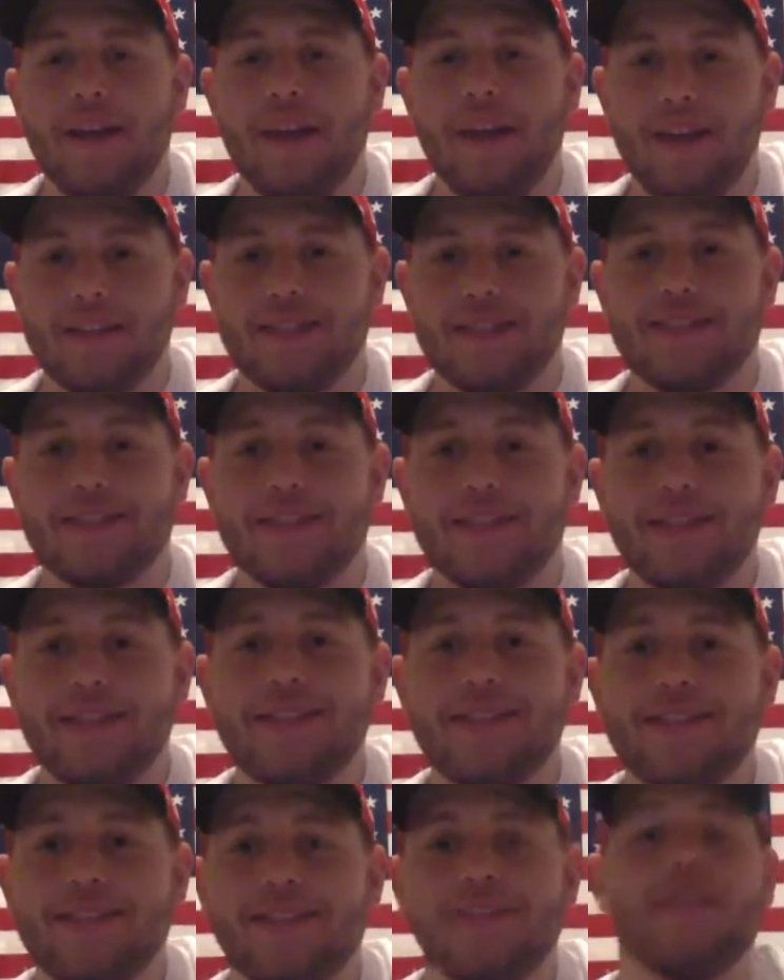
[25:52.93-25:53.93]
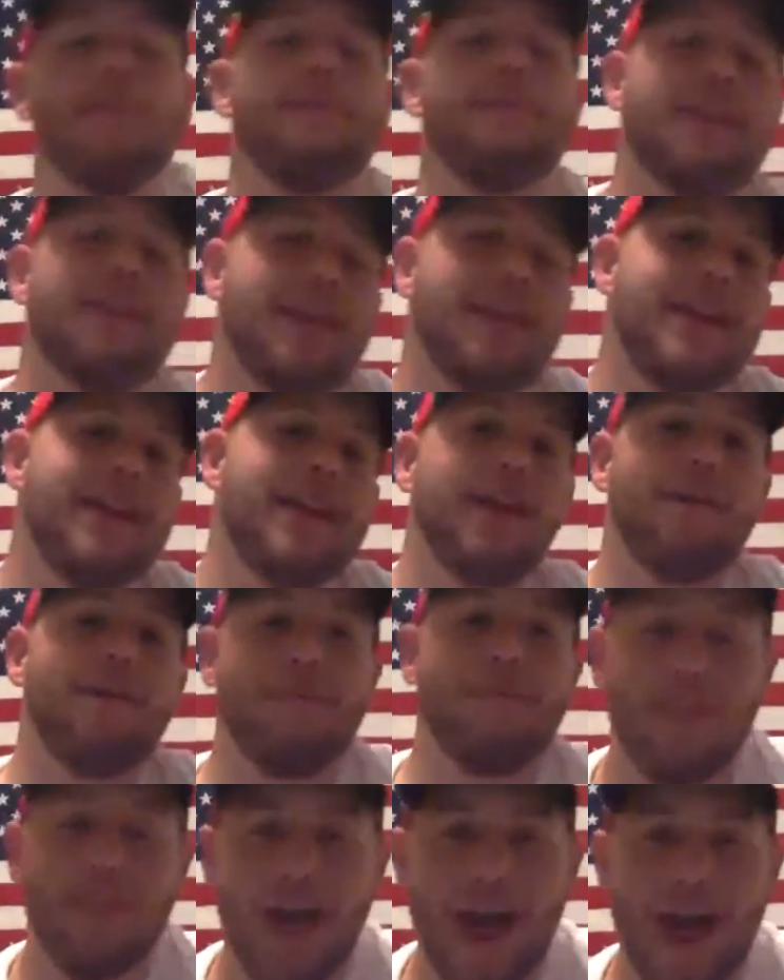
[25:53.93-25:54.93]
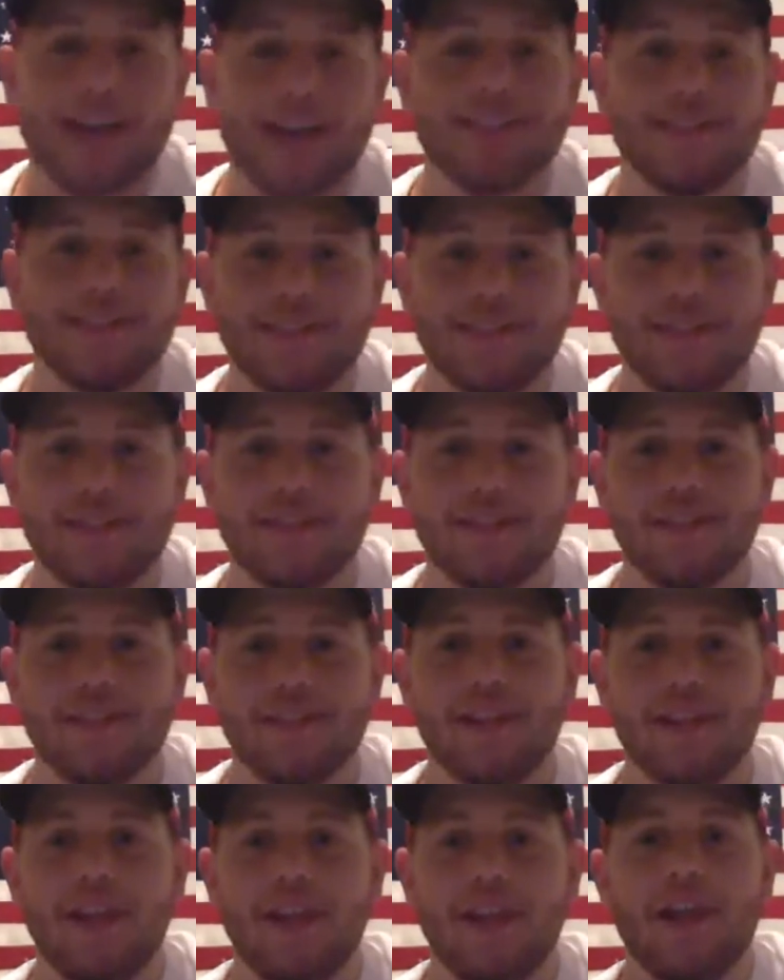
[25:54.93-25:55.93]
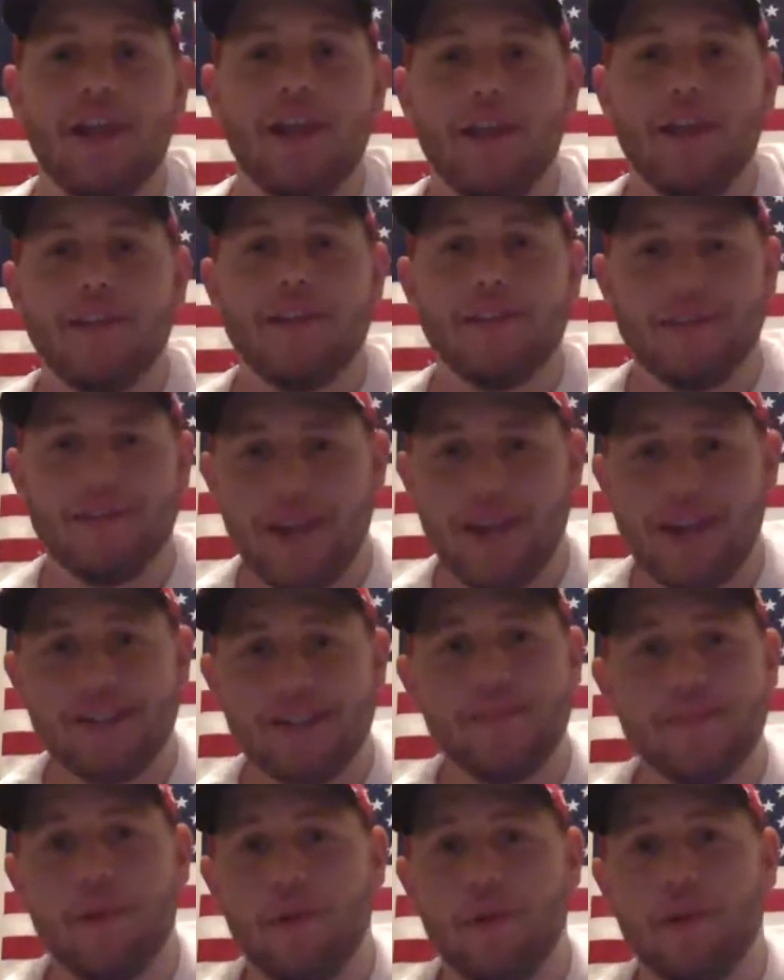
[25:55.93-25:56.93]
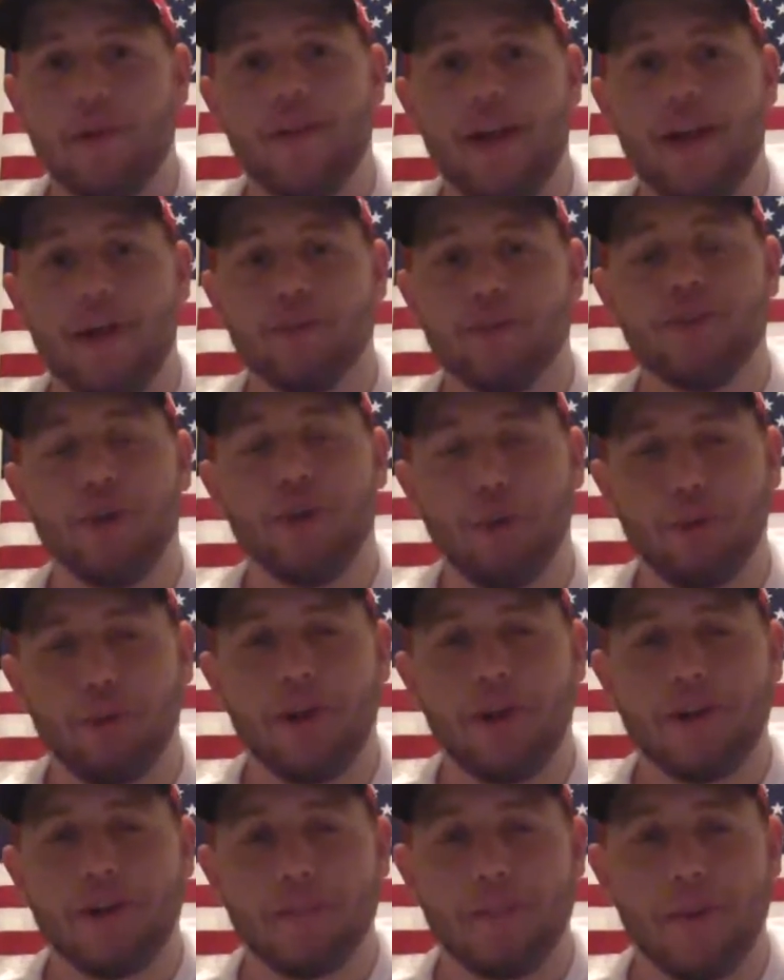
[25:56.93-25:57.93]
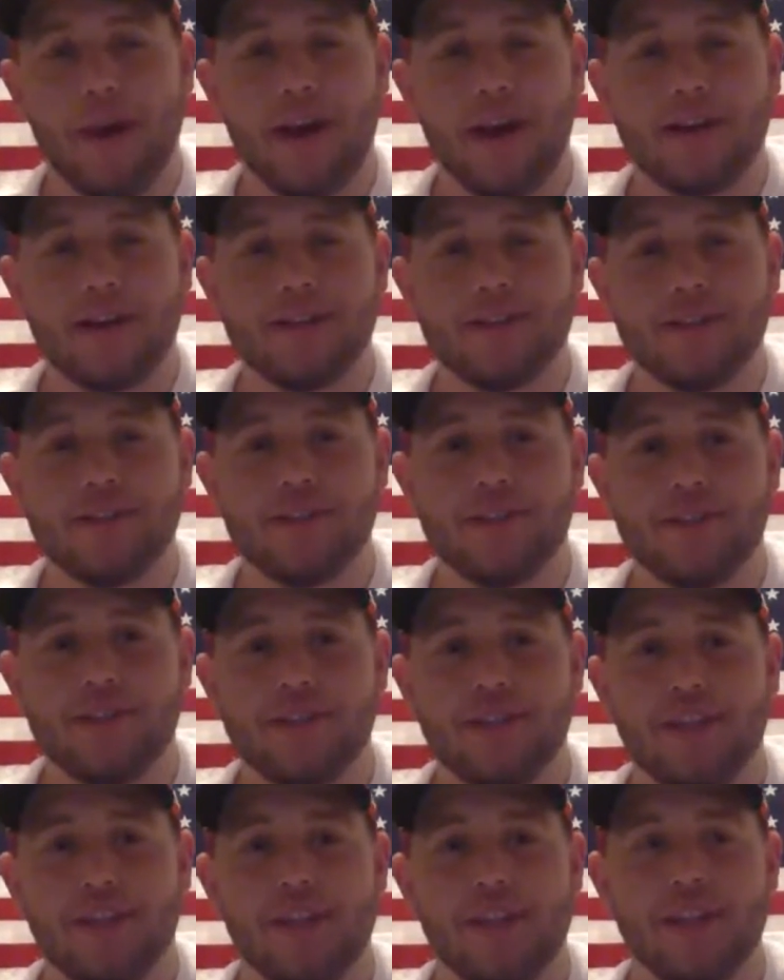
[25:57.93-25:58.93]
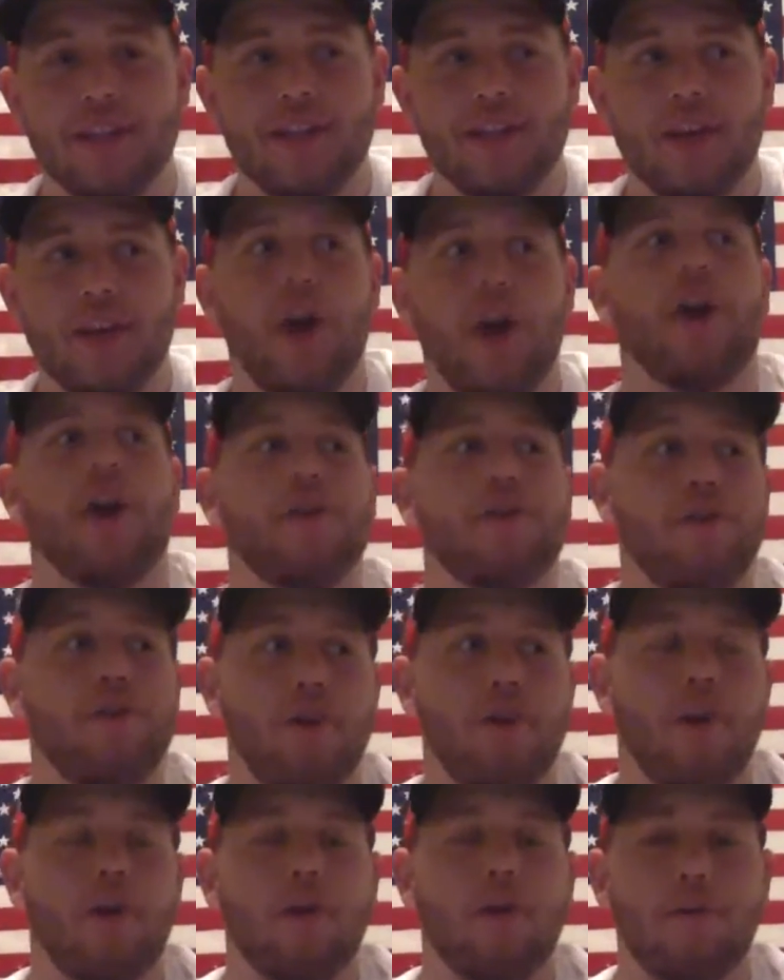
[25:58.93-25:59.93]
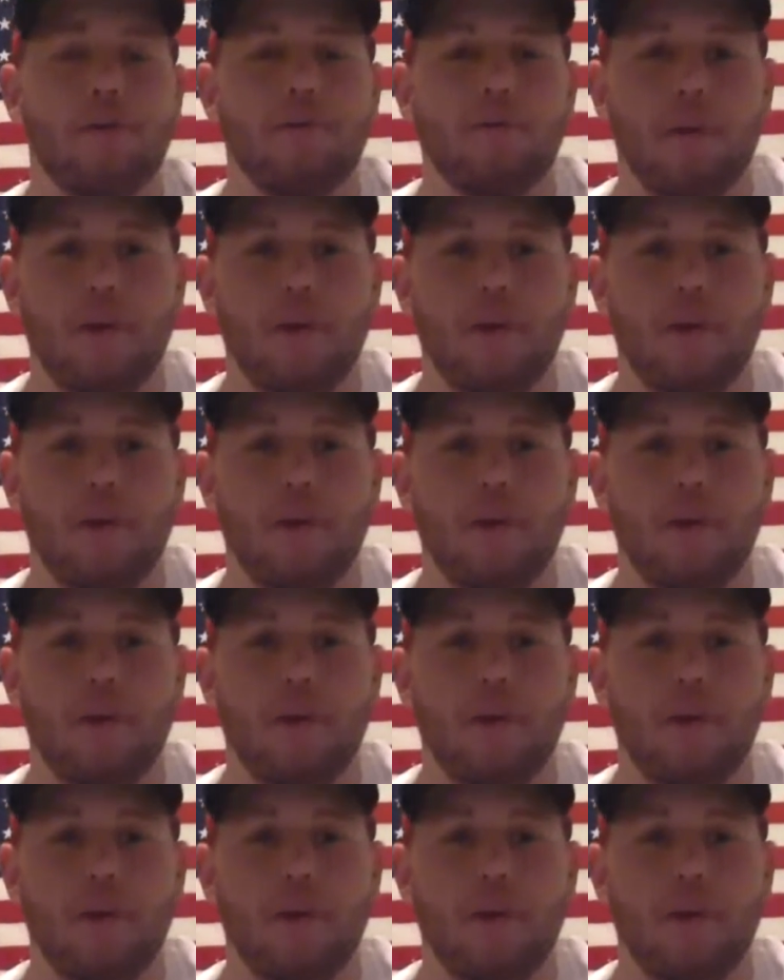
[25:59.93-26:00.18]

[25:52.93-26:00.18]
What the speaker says: since the beginning of last season, the Giants have only allowed 2 running backs to get 100-yard